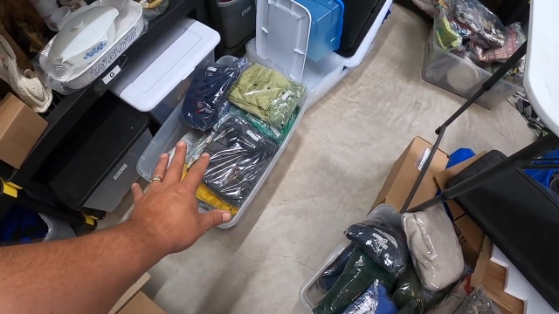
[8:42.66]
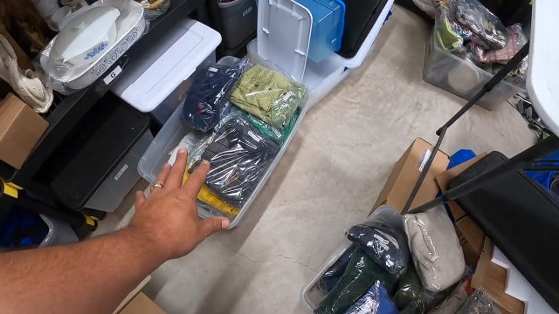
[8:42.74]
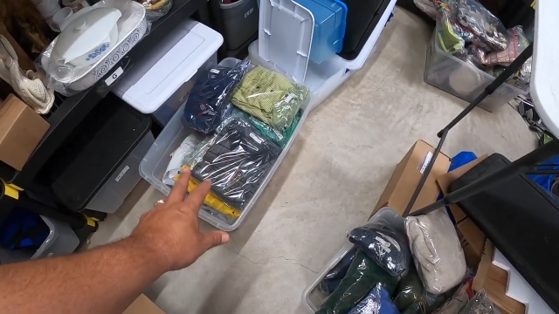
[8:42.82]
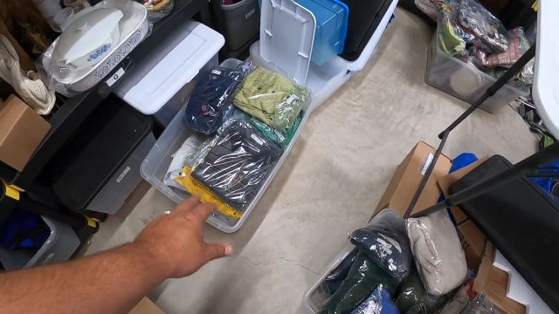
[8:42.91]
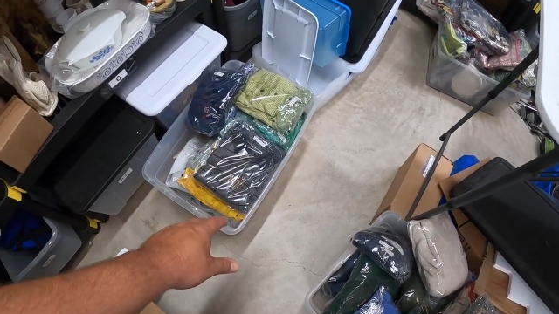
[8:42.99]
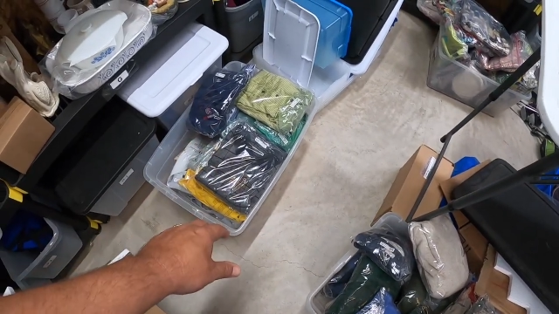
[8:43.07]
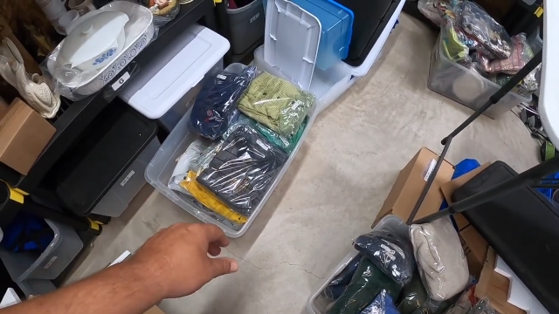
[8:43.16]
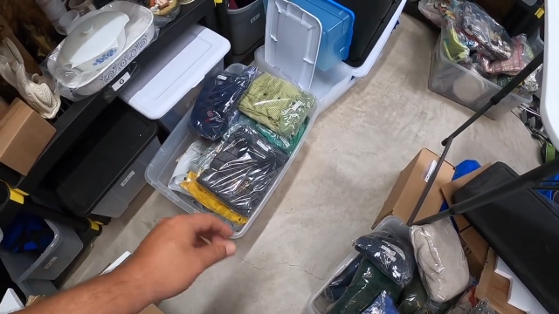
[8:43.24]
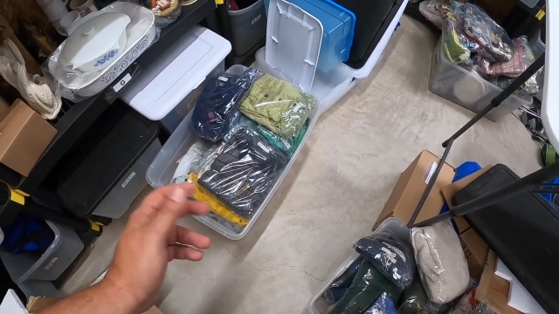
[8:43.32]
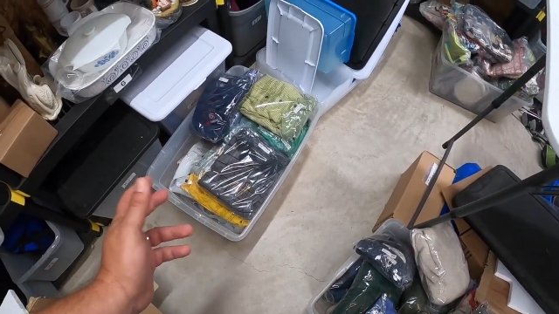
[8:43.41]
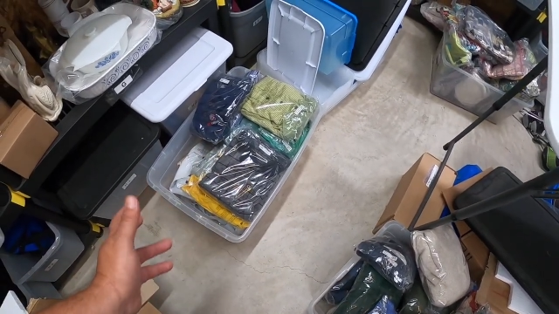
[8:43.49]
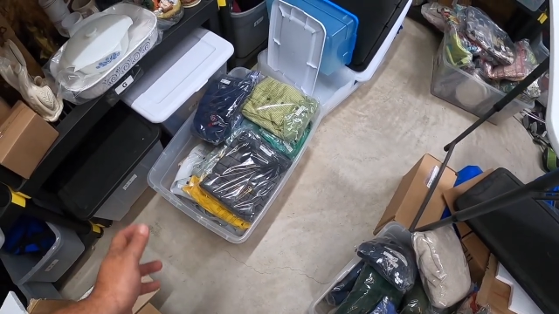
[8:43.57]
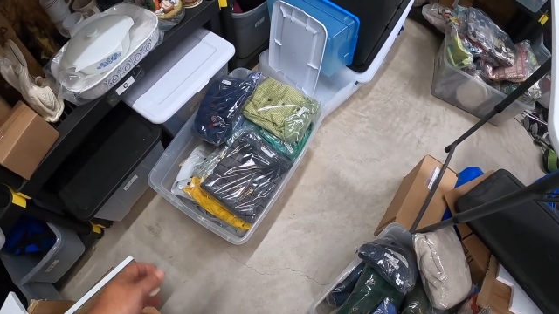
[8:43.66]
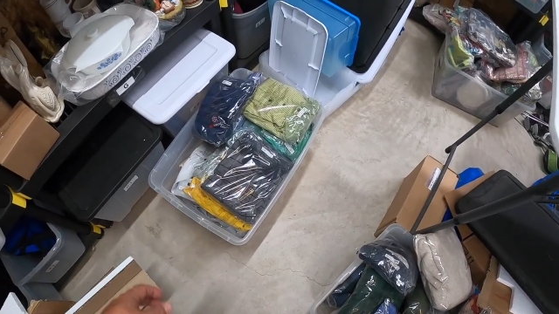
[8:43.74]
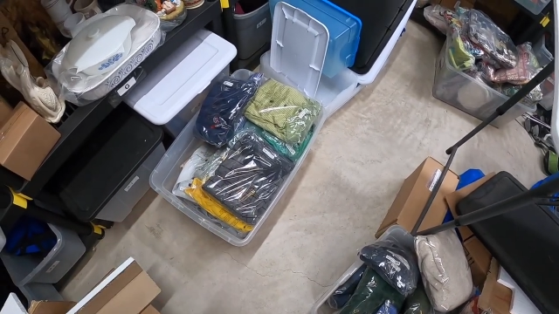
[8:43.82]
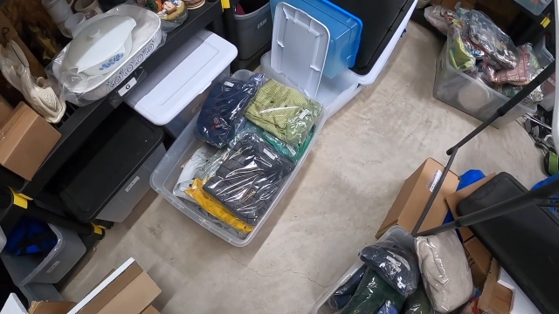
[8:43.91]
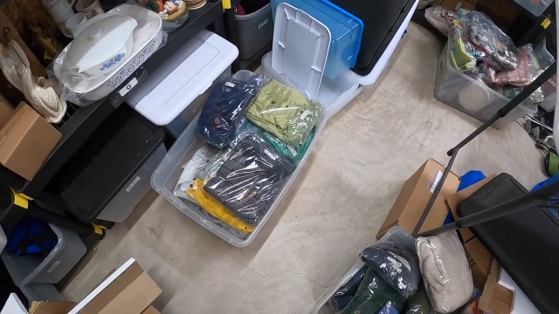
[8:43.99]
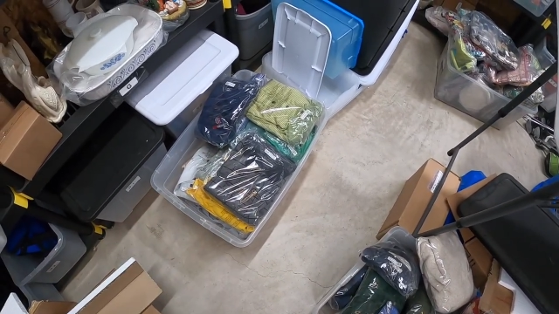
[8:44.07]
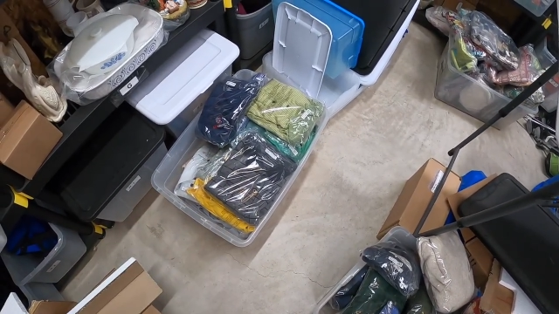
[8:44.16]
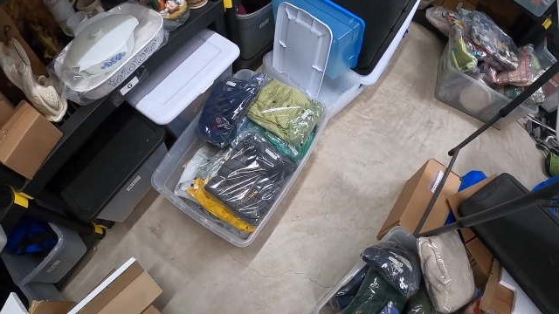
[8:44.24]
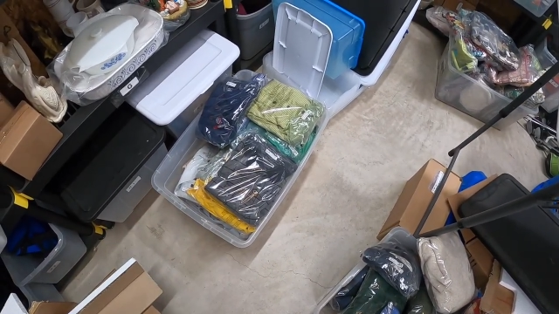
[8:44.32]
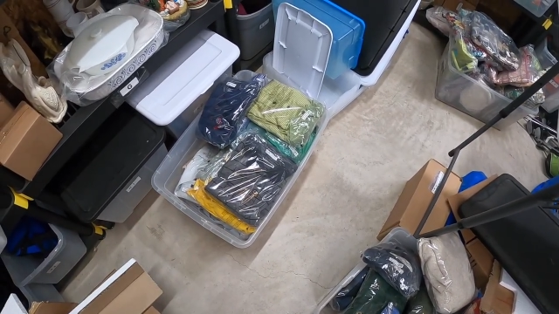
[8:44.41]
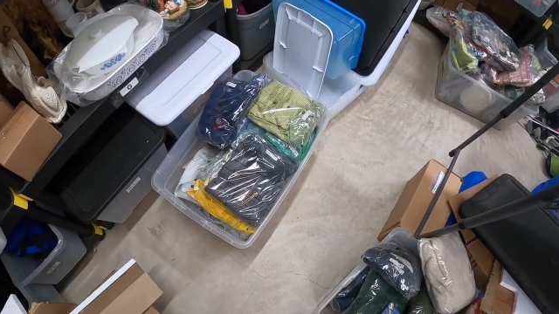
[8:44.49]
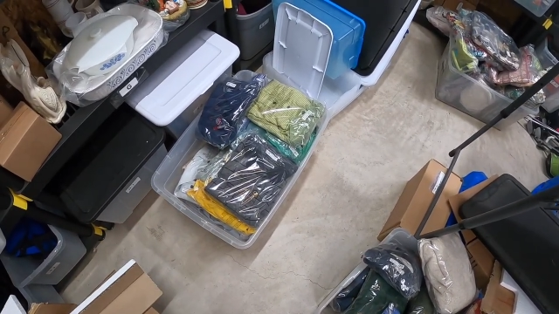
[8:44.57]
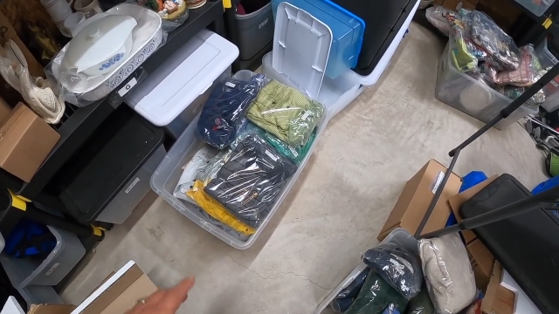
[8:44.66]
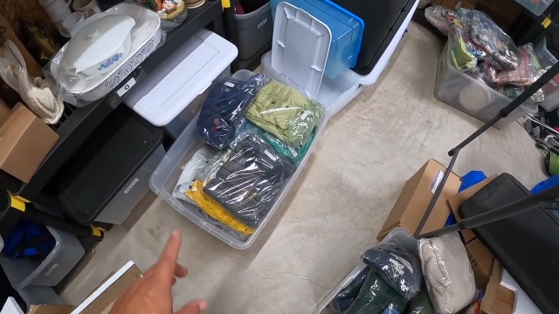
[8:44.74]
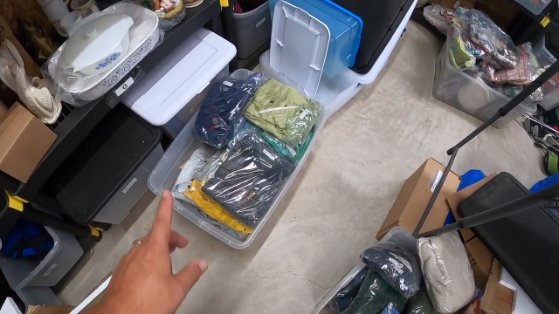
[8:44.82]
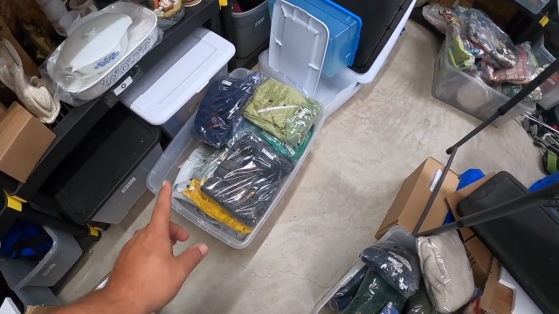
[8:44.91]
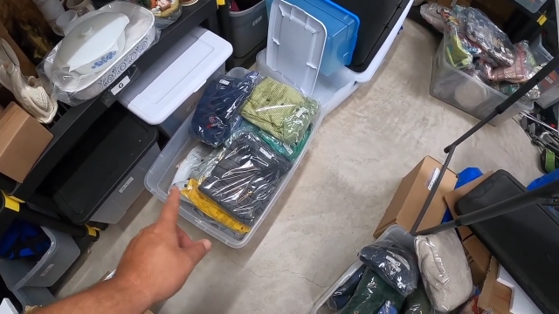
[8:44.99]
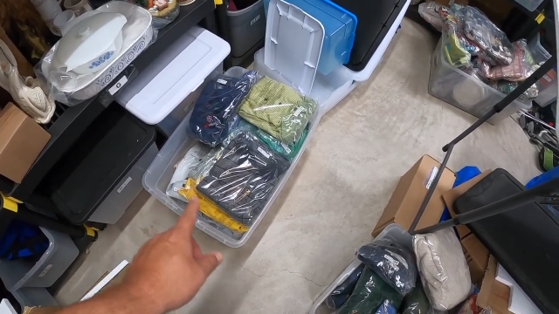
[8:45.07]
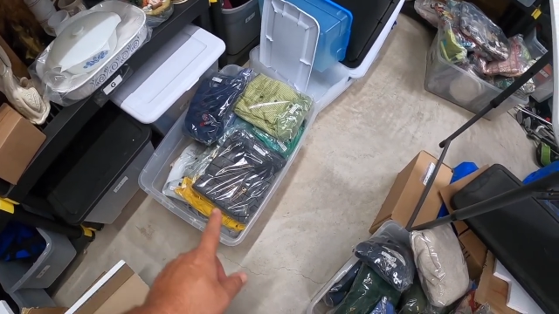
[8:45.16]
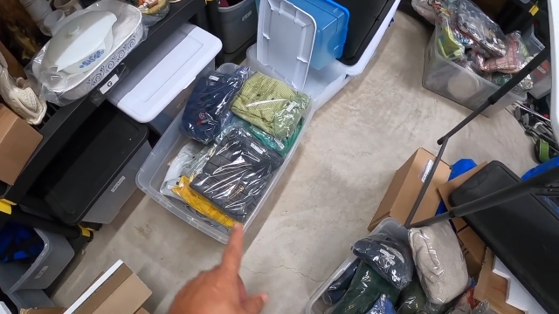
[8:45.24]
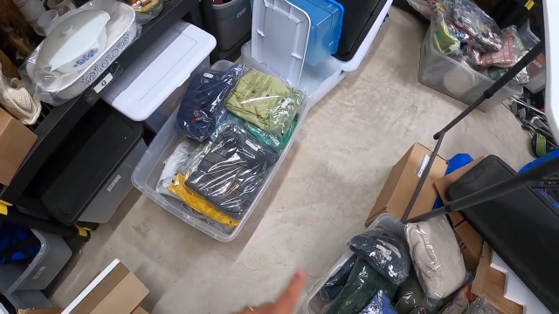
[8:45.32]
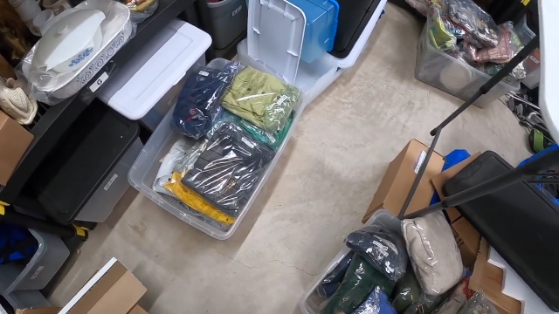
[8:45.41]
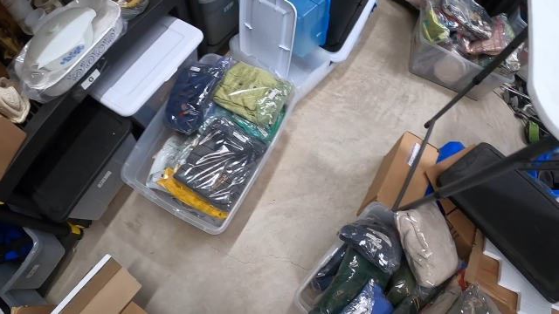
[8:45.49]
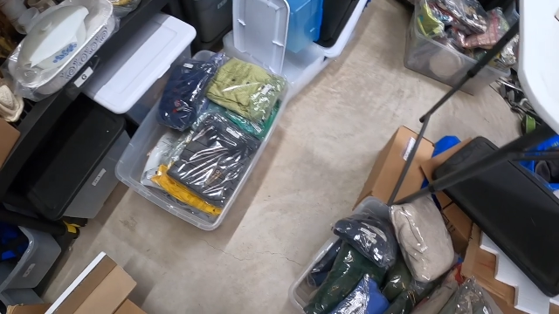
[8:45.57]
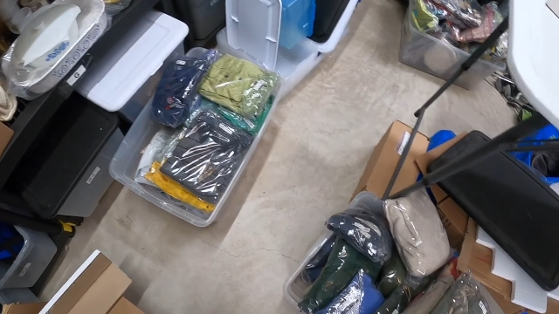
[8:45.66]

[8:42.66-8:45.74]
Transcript: No face is visible, so there are no lips to read.